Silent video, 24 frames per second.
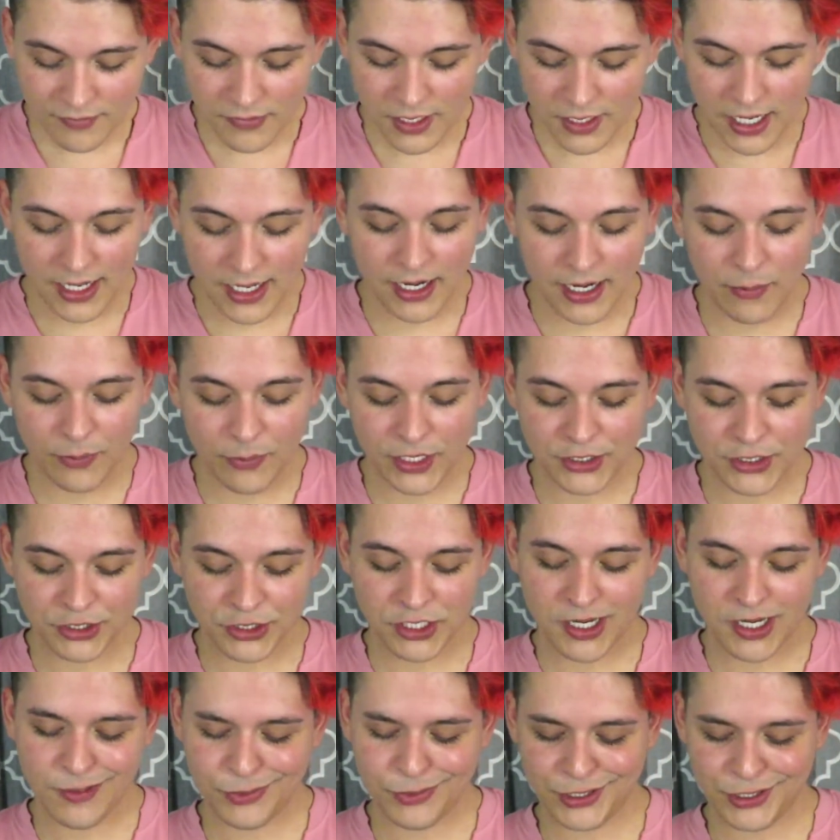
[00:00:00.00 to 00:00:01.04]
And I want to
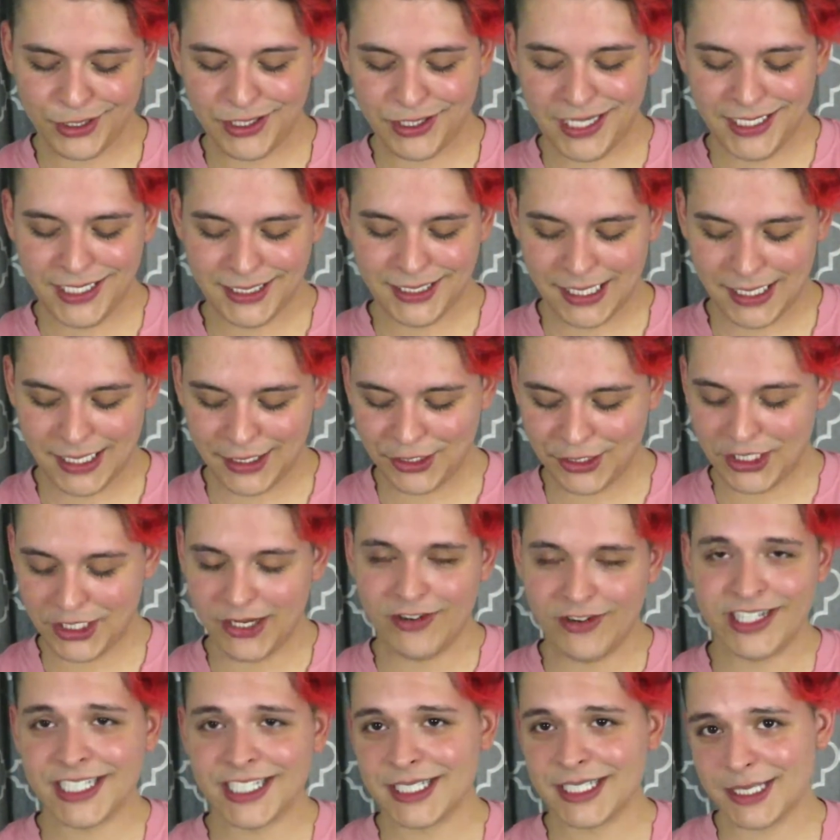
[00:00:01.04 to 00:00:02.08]
share it with you guys. Like,
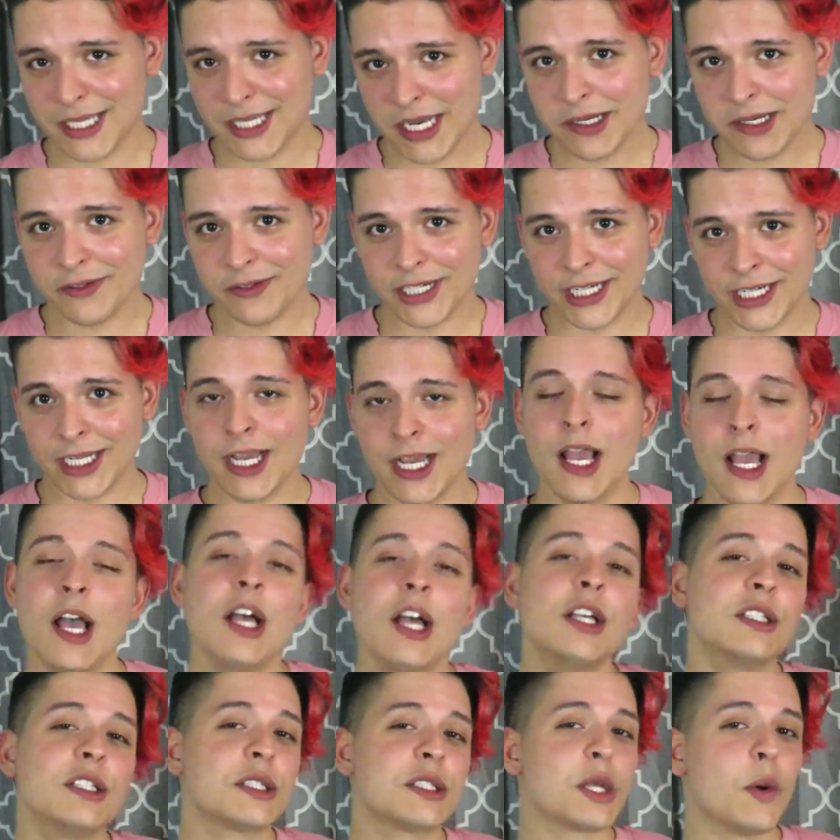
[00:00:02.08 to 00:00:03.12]
sharing is caring.
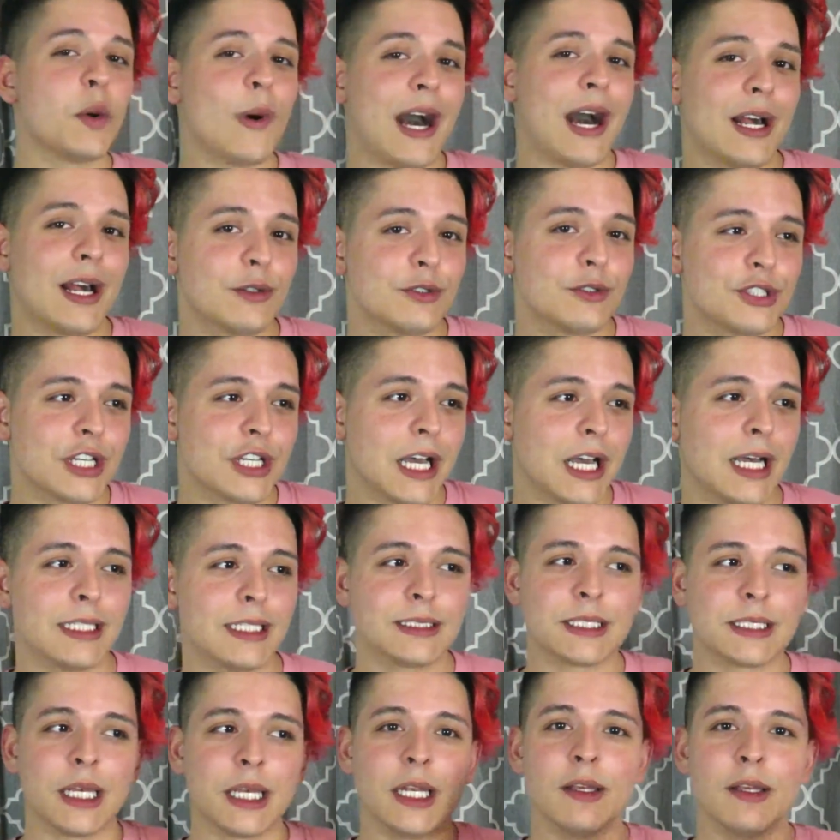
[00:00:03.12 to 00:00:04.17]
So why don't y'all
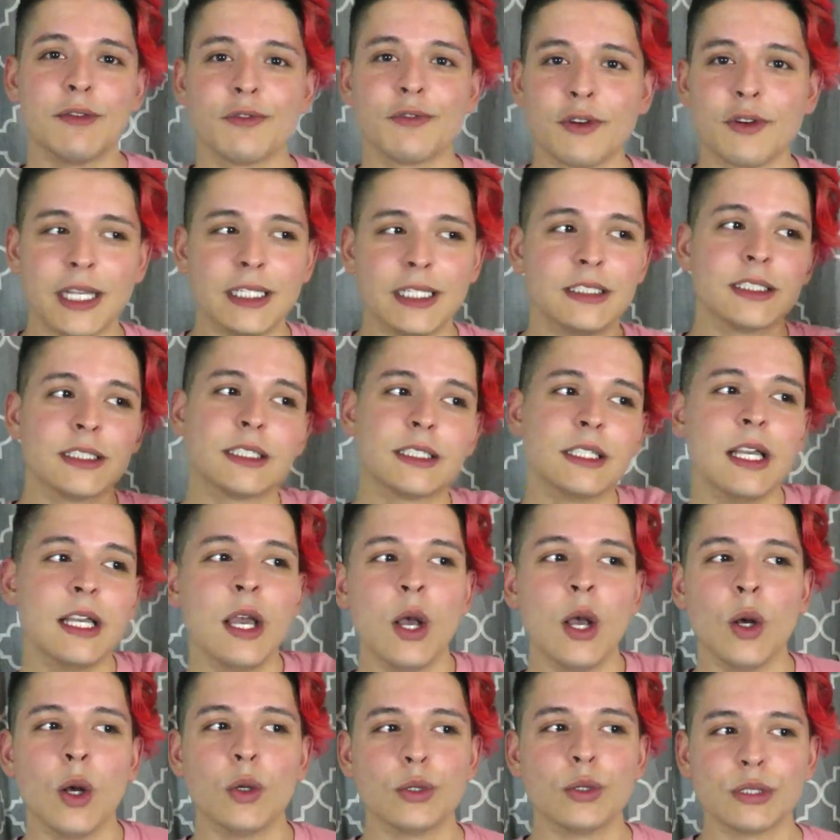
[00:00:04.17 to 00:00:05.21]
tell a friend
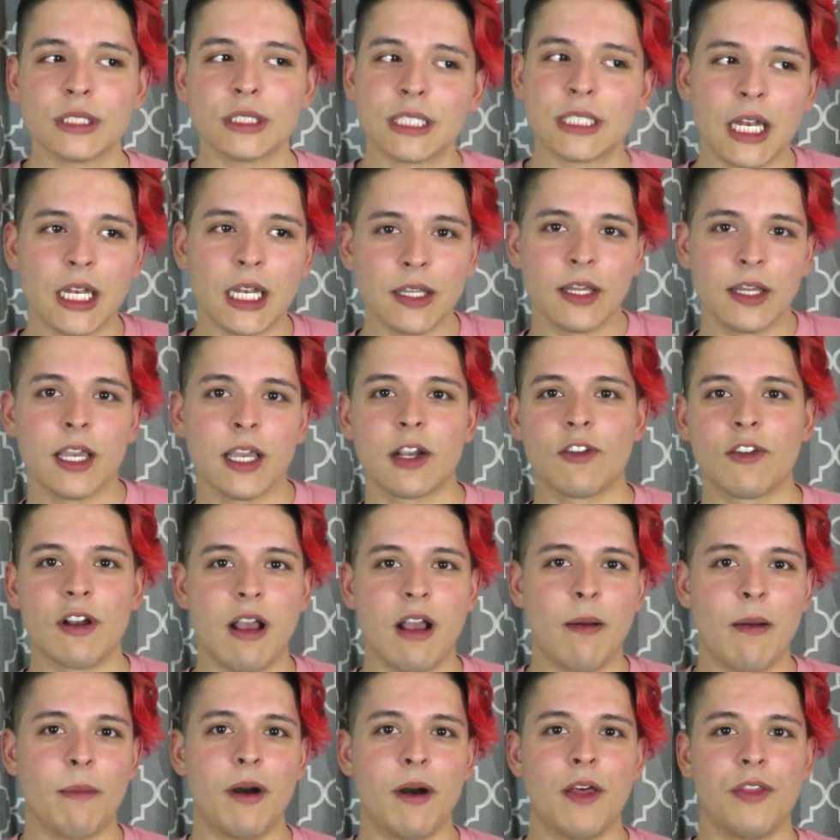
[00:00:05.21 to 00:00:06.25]
who's telling their
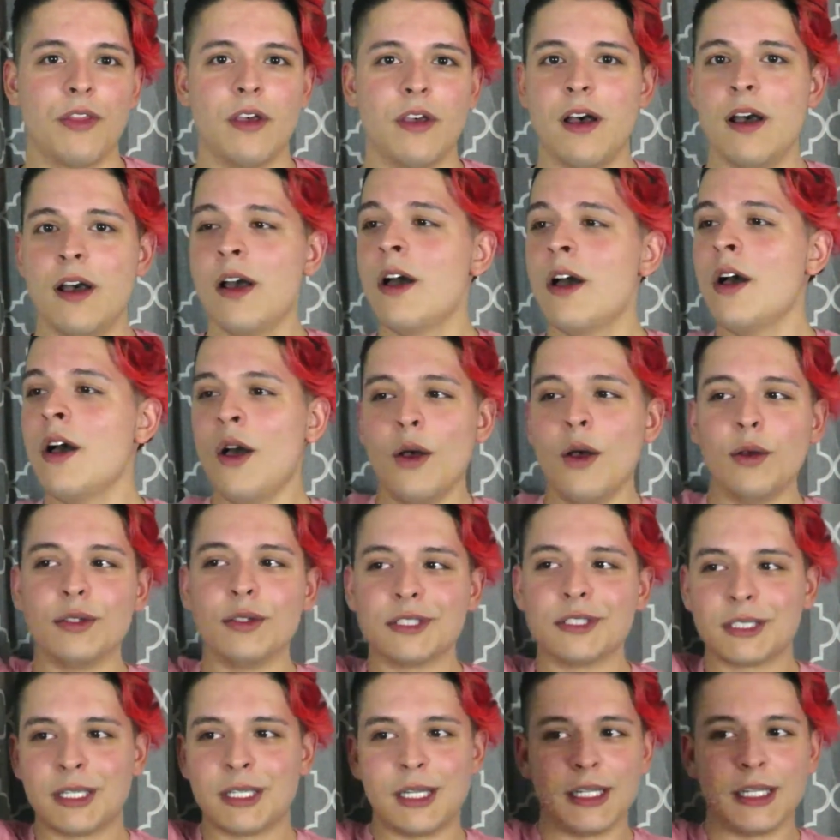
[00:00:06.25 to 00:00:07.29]
grandmother,
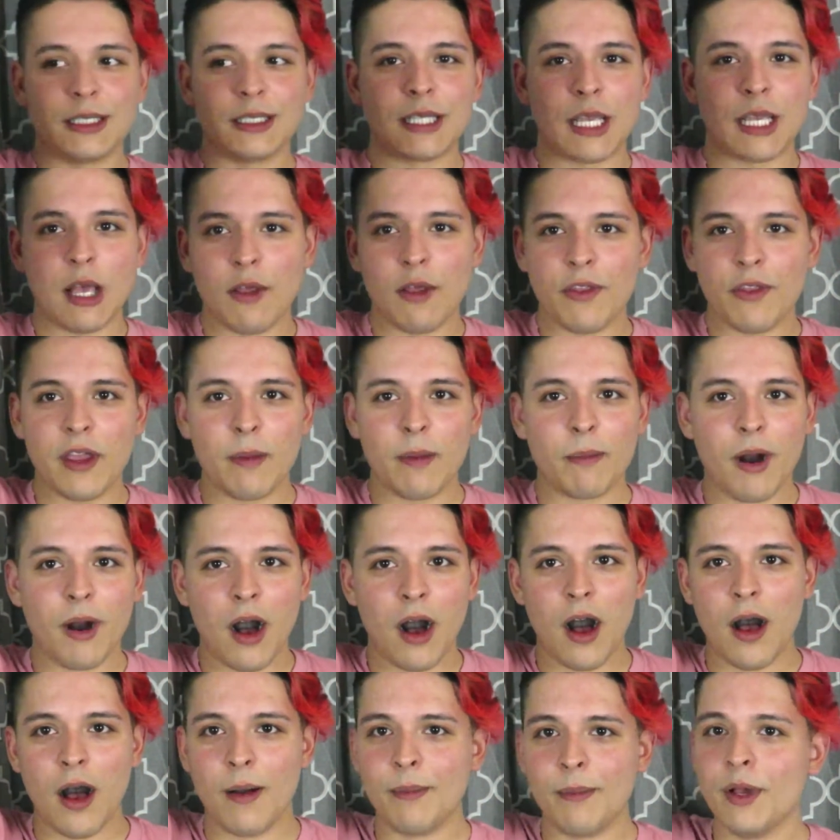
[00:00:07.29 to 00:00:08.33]
who's going to tell their
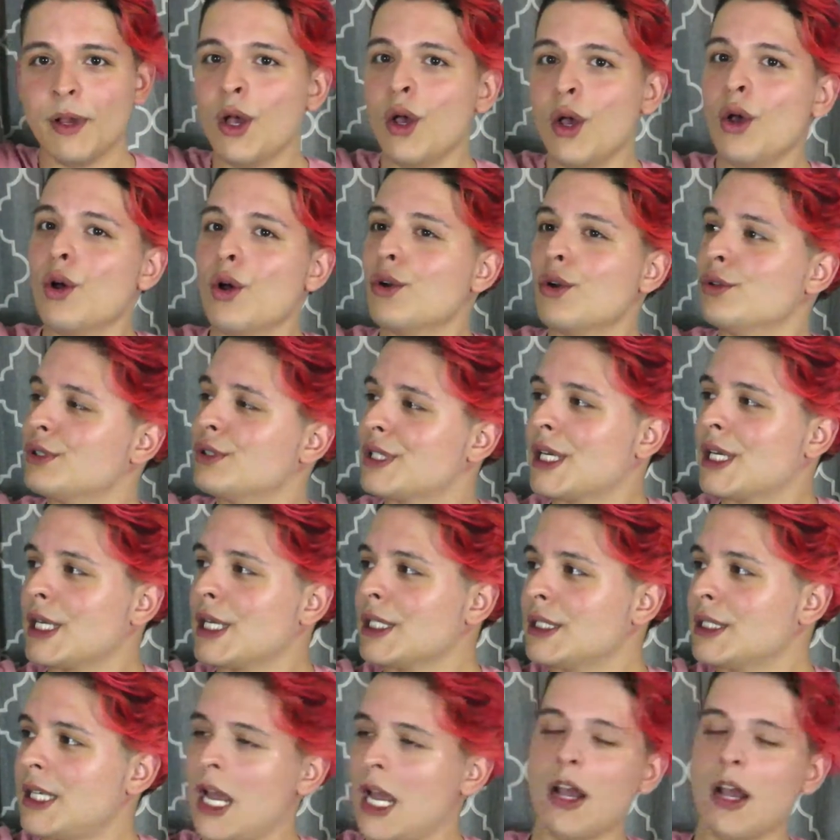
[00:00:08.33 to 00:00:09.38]
mom, who's going
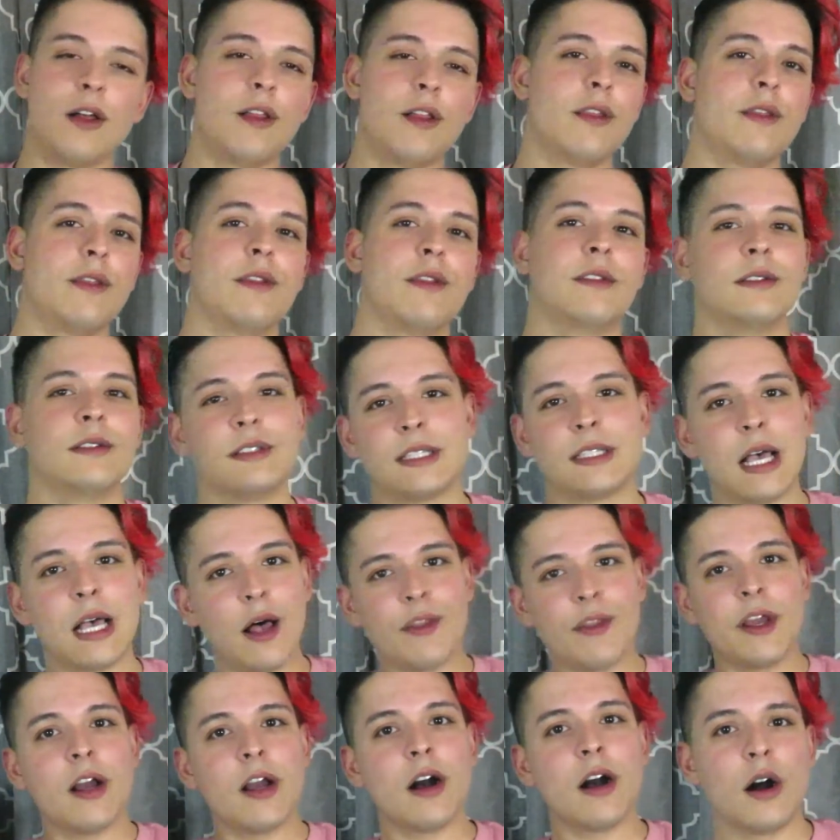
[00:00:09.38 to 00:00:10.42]
to tell, tell
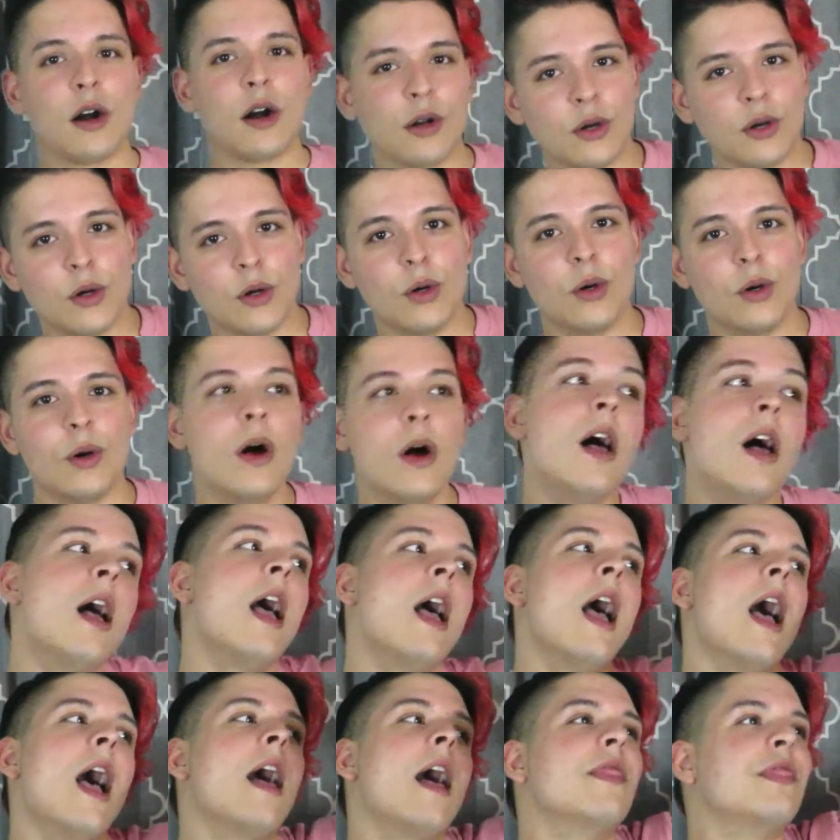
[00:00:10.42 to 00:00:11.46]
their uncle,
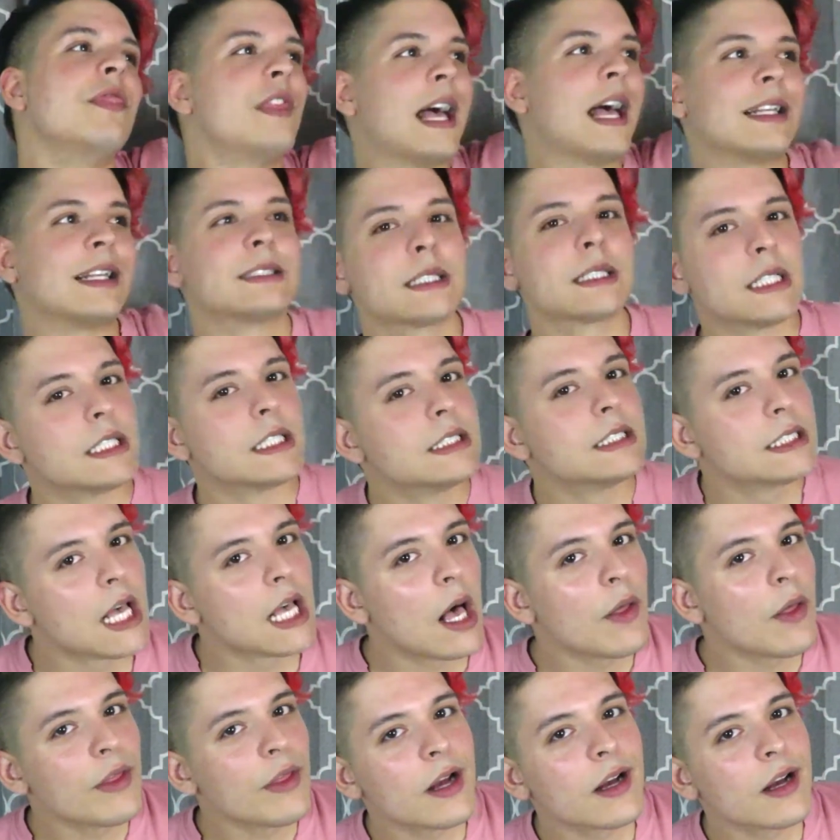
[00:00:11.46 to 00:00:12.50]
that's going to
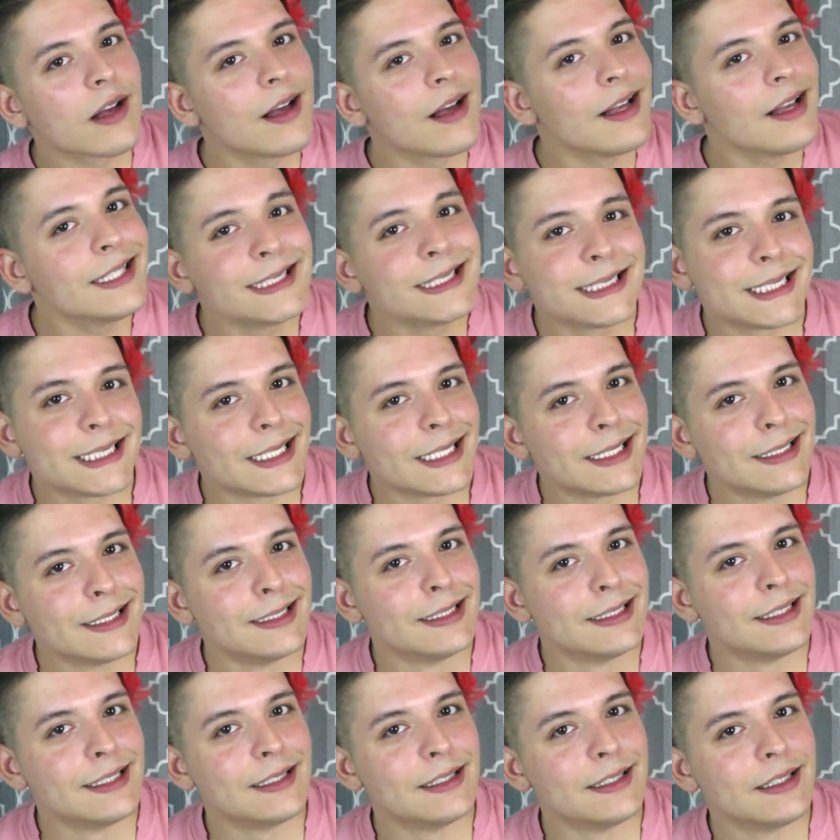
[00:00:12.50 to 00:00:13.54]
tell their cousin
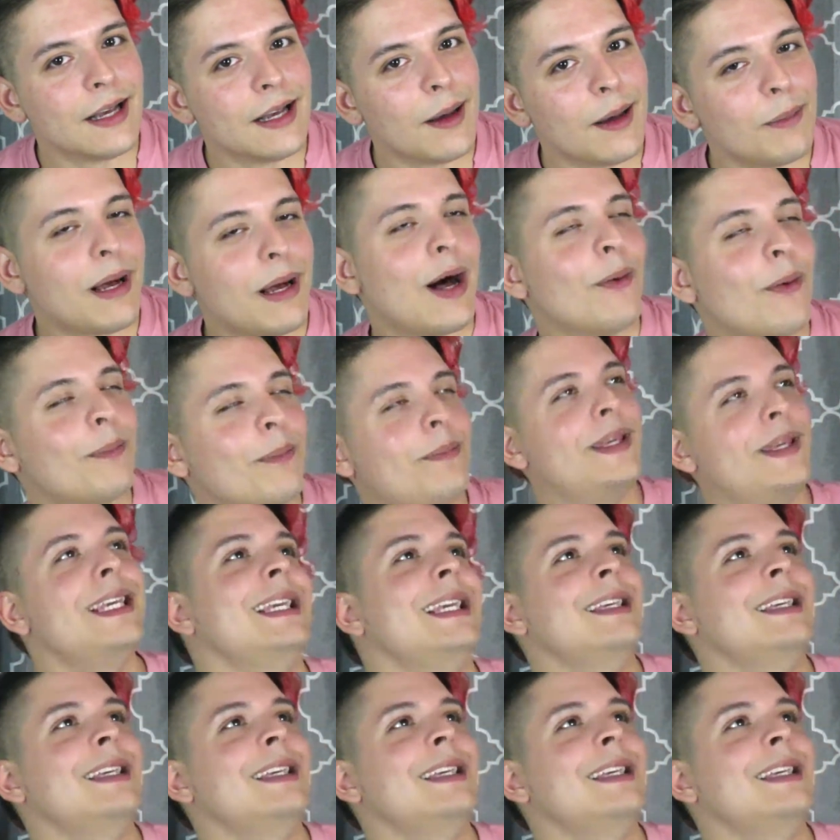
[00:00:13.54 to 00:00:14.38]
about me.